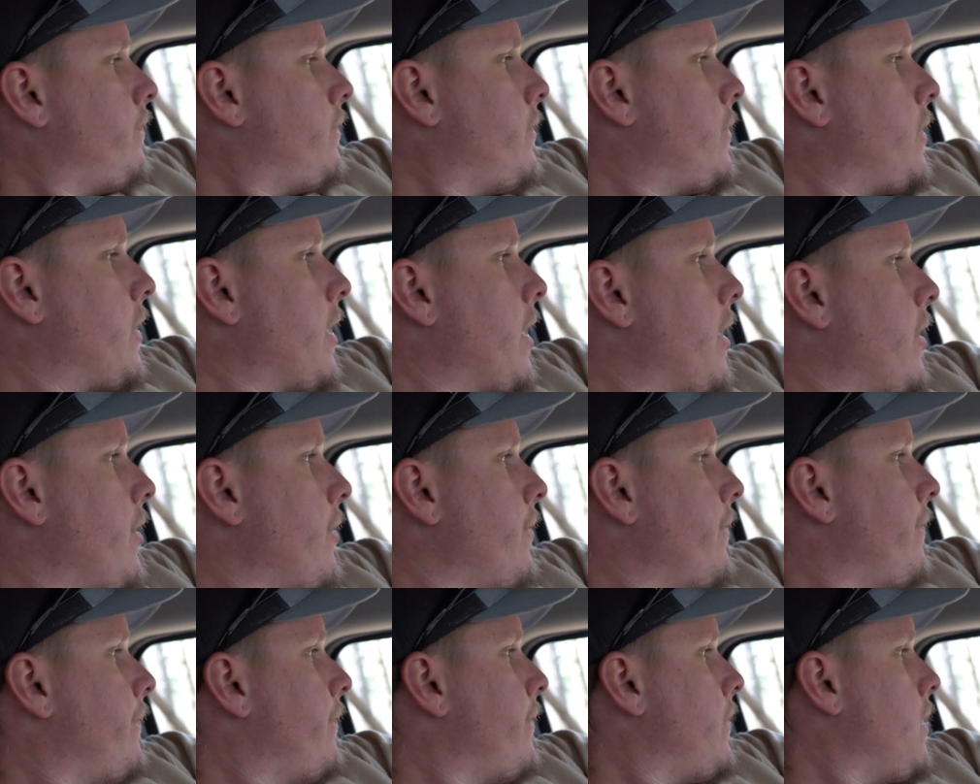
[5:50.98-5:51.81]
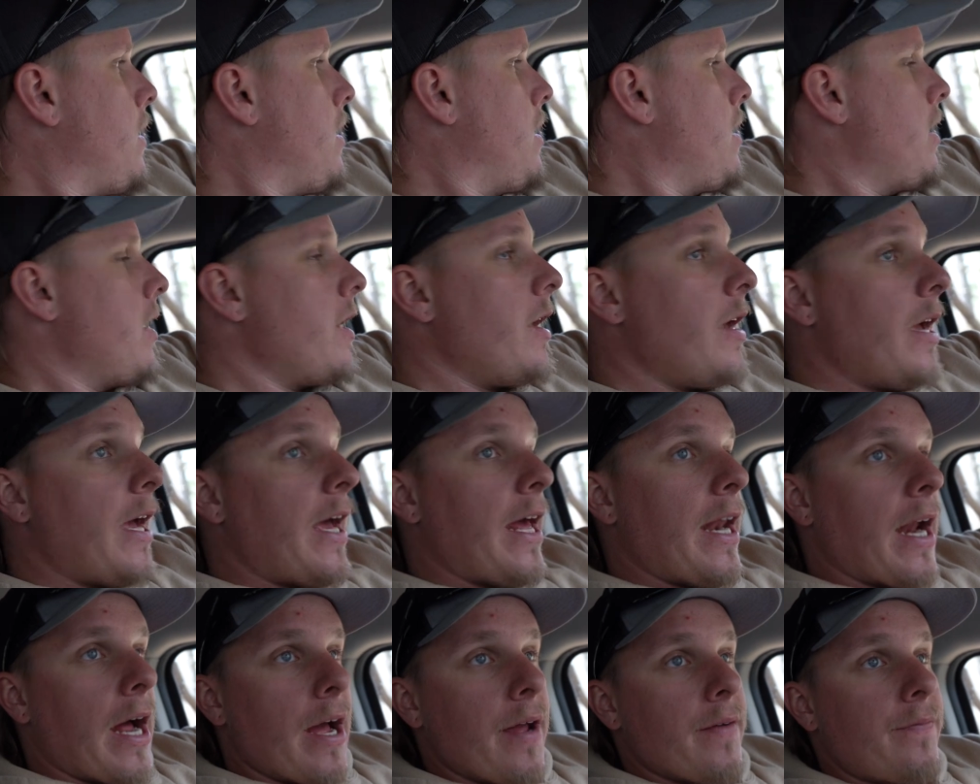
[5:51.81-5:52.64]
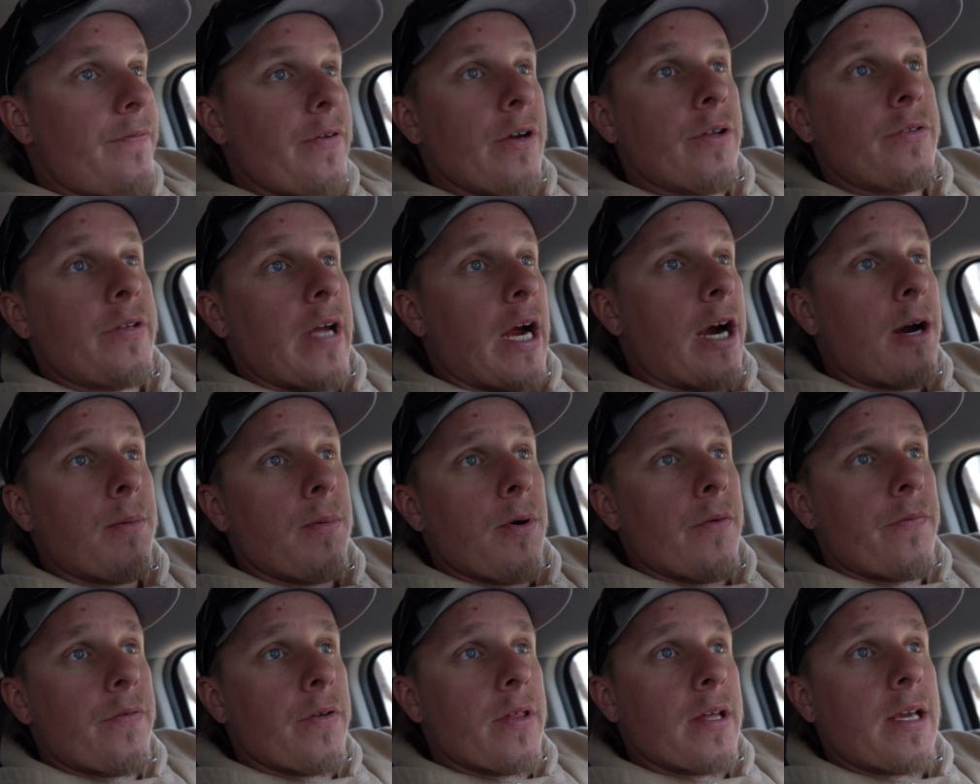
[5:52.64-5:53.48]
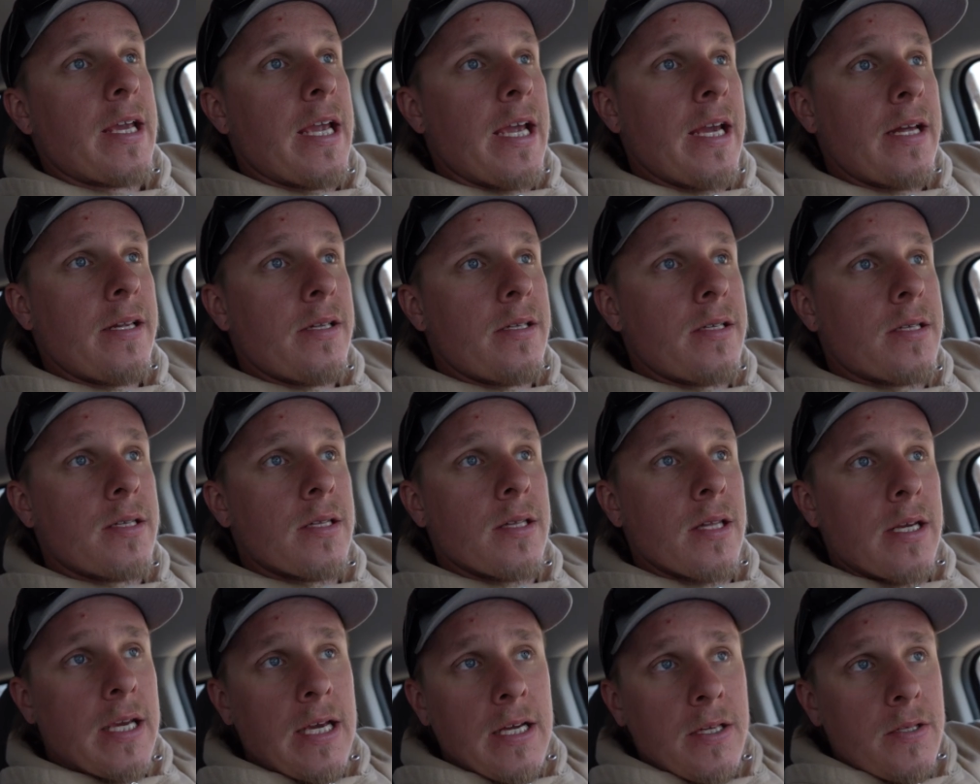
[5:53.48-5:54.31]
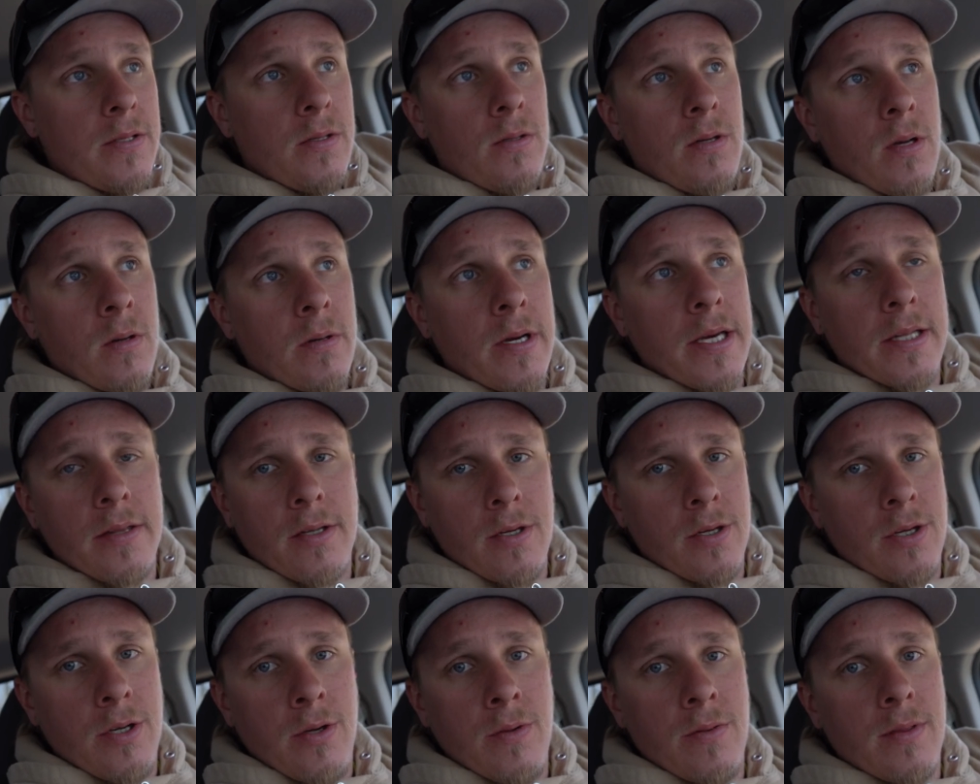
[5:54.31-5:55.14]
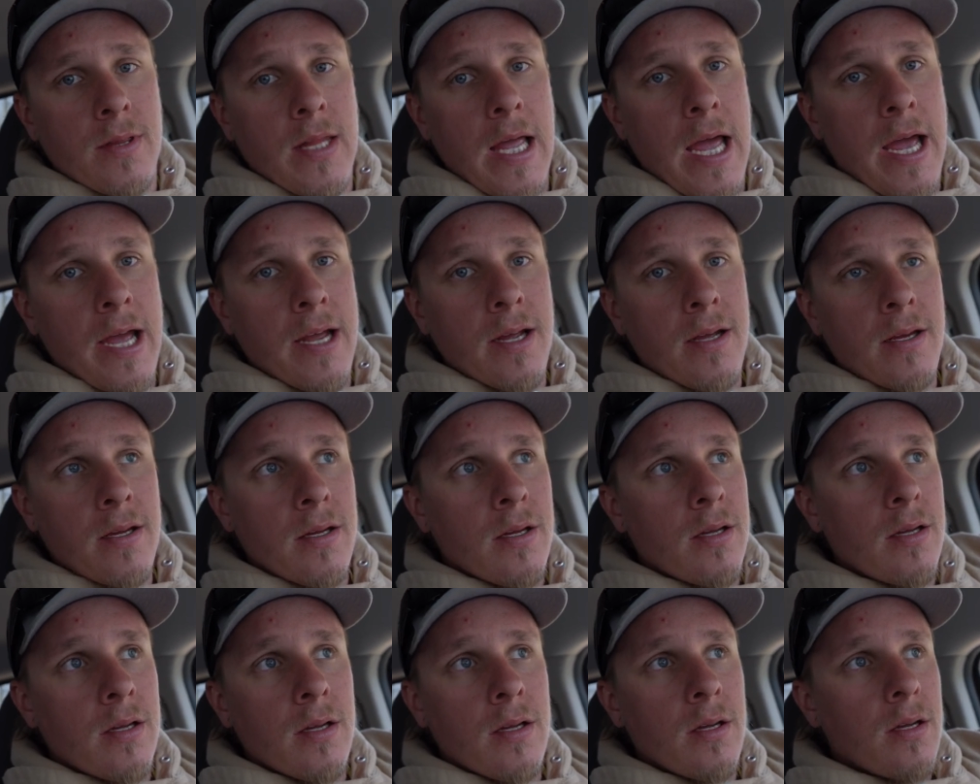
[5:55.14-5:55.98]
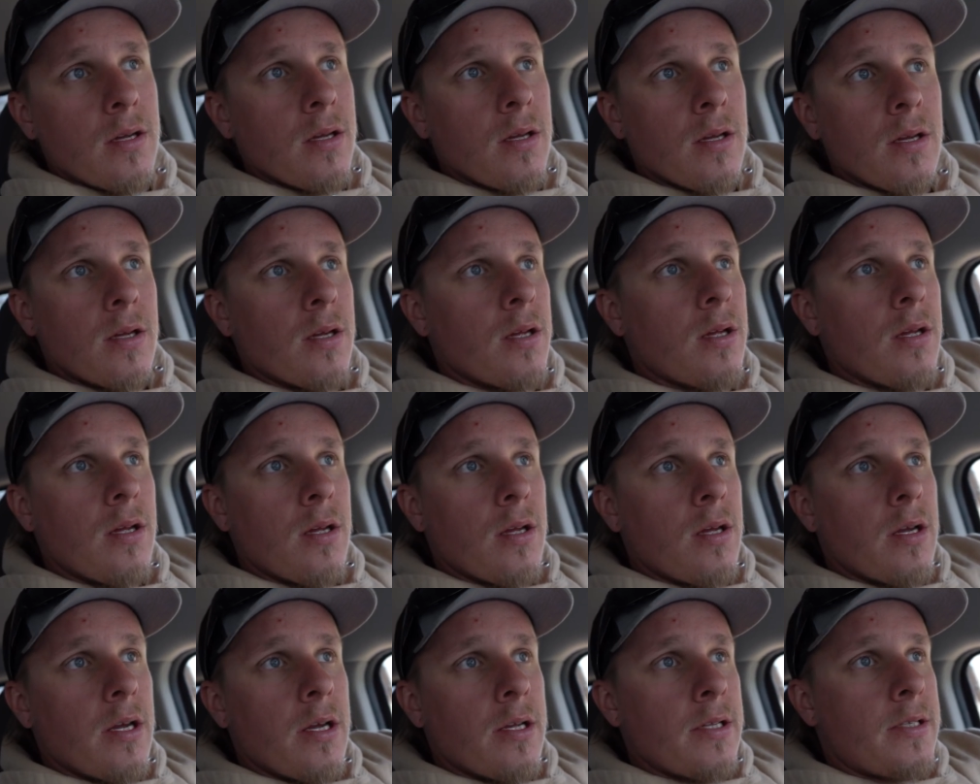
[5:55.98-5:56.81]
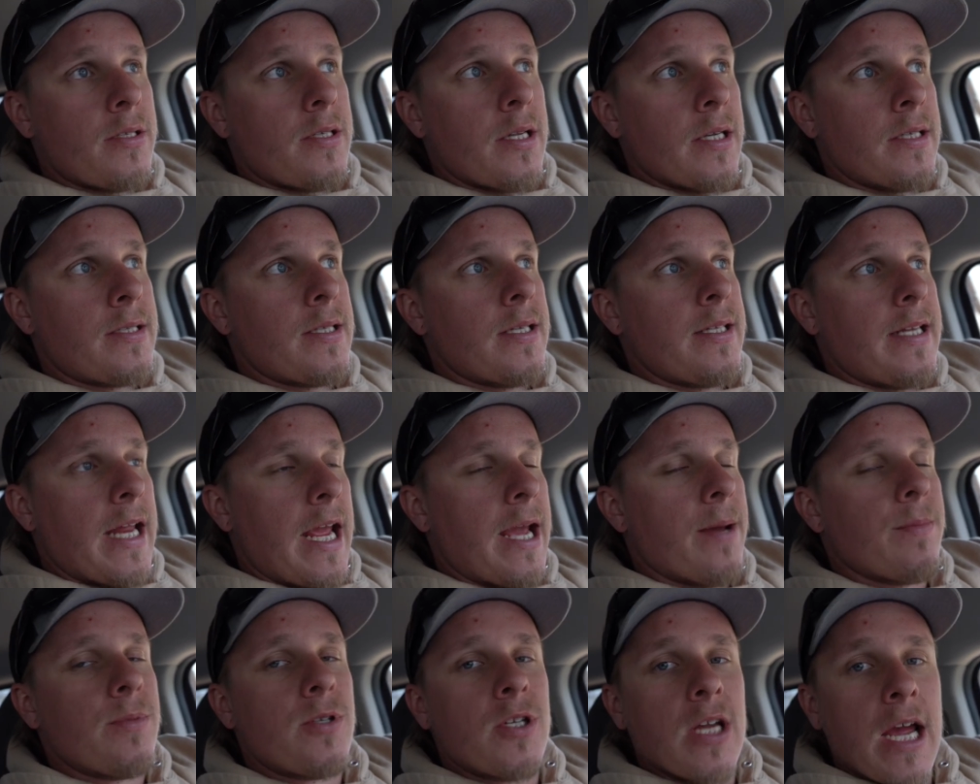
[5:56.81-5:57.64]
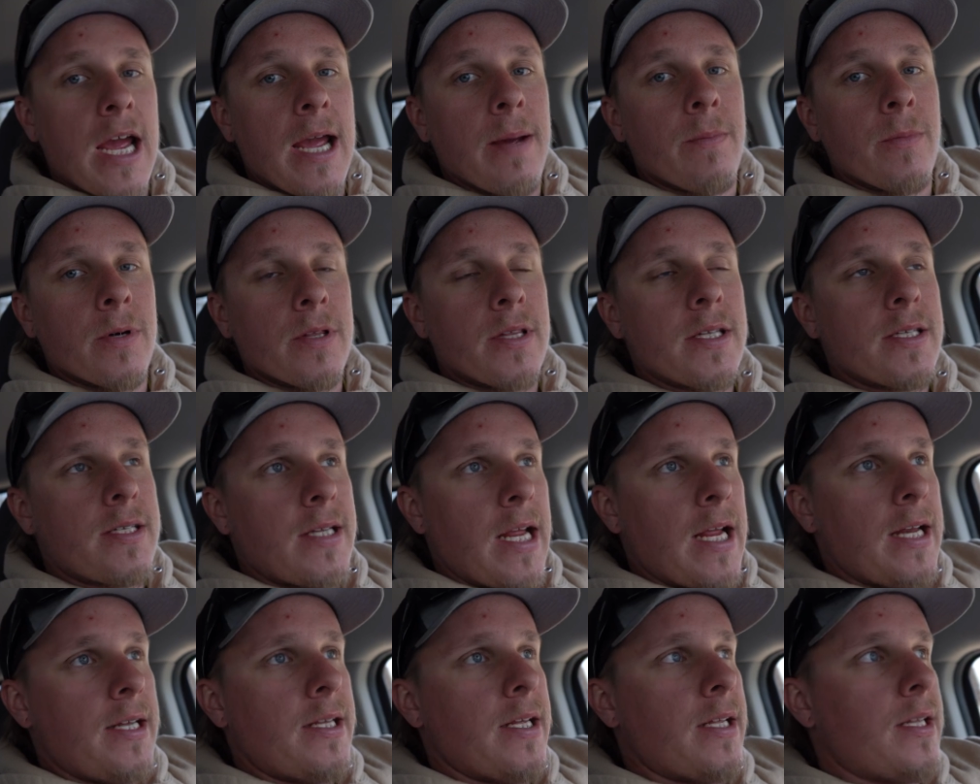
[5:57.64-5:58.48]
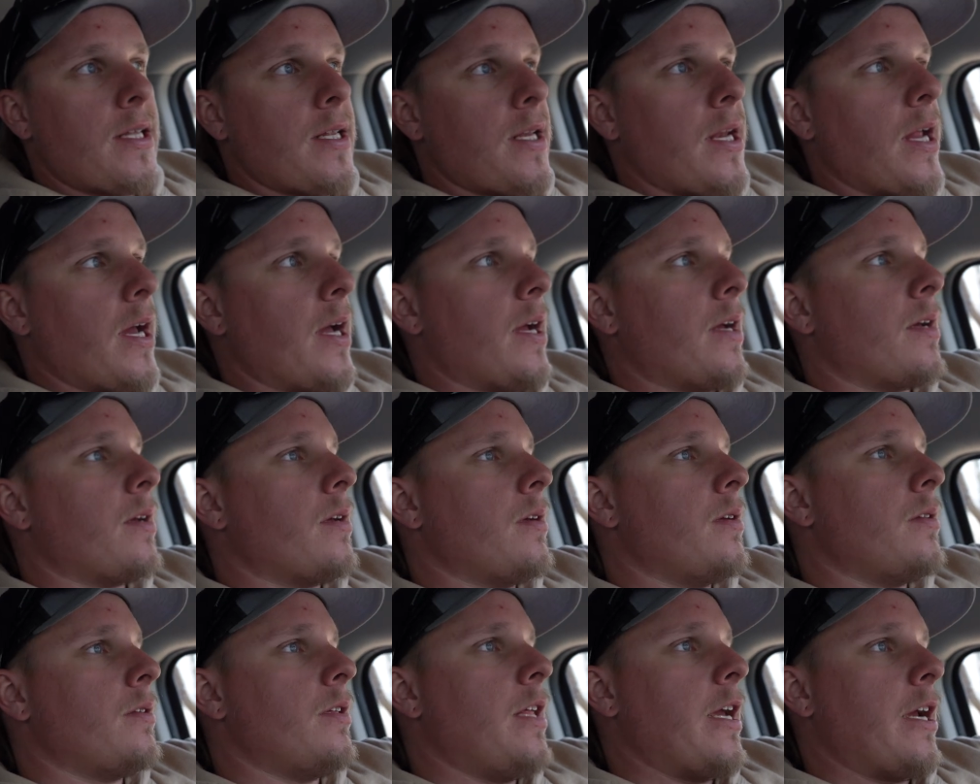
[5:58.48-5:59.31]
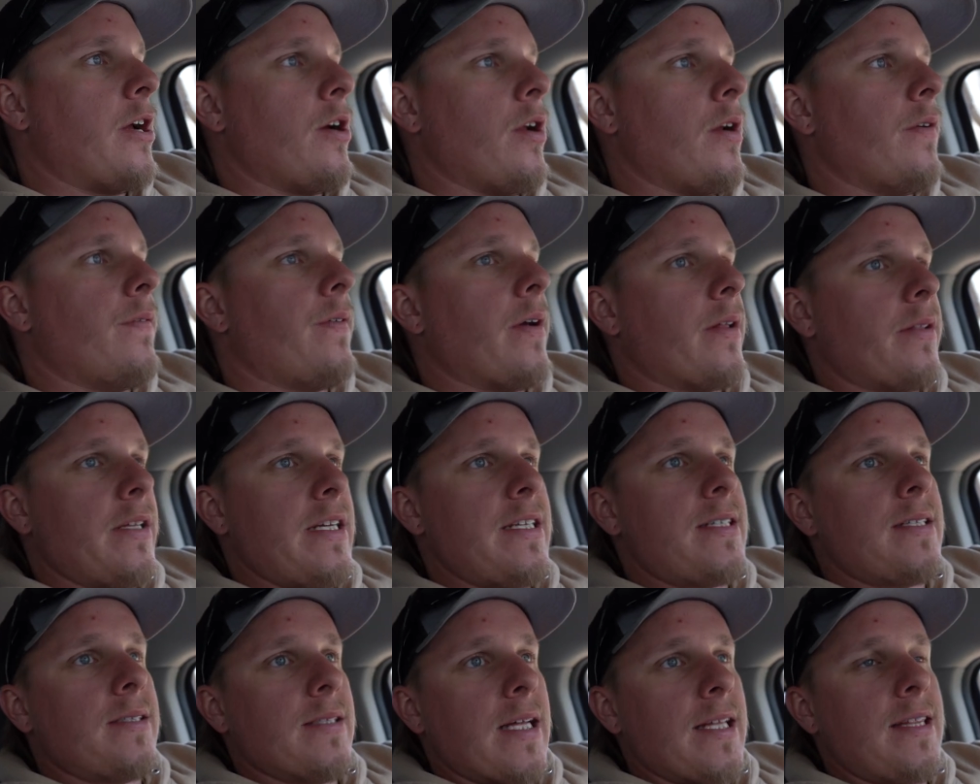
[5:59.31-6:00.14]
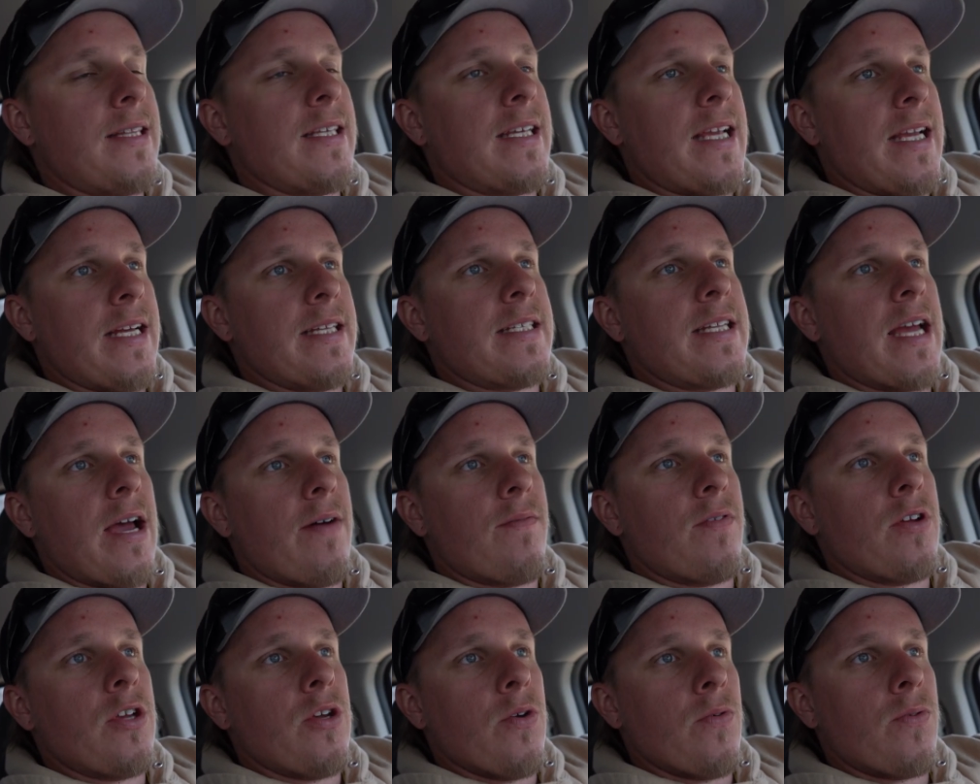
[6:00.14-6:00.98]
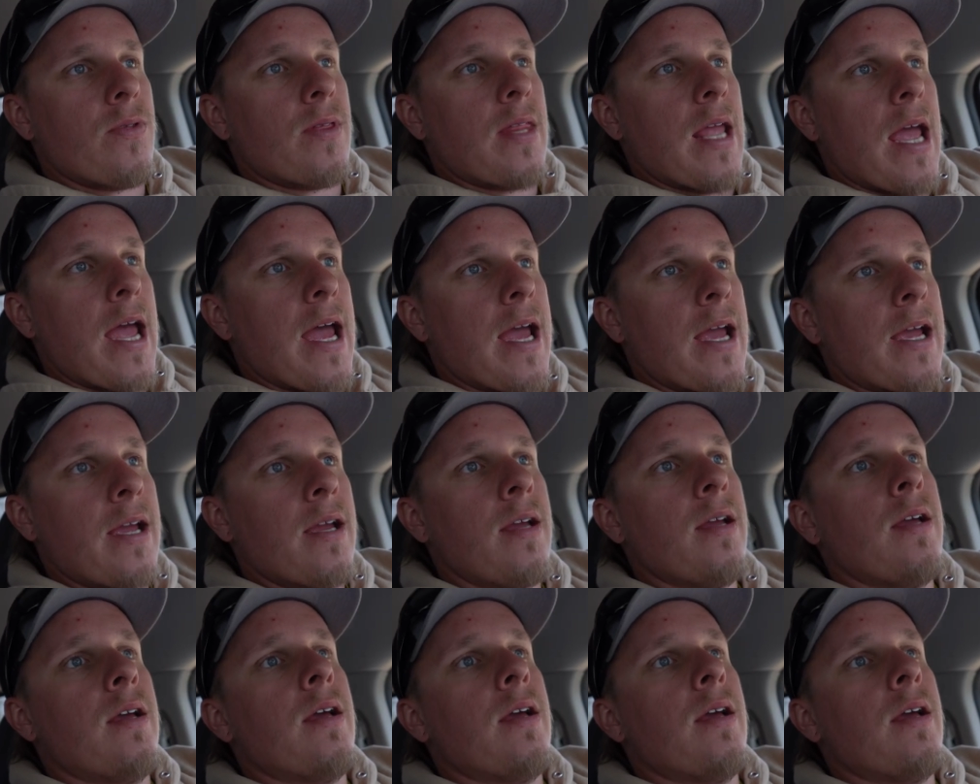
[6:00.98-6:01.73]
So, and I feel terrible for the kids, the kids who don't get their youth day. It's it's a damn shame what the state did today. They could have at least let the kids have a youth day